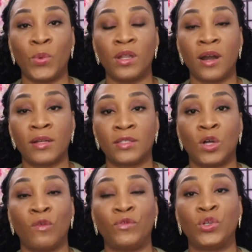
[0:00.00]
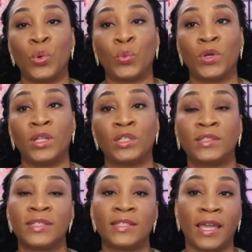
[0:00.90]
in ourselves don't really
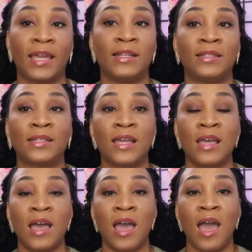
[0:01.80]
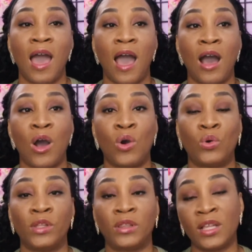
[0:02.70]
understand
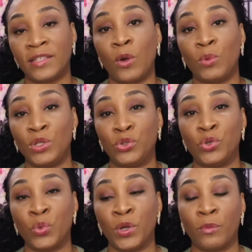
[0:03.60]
how the things that we do,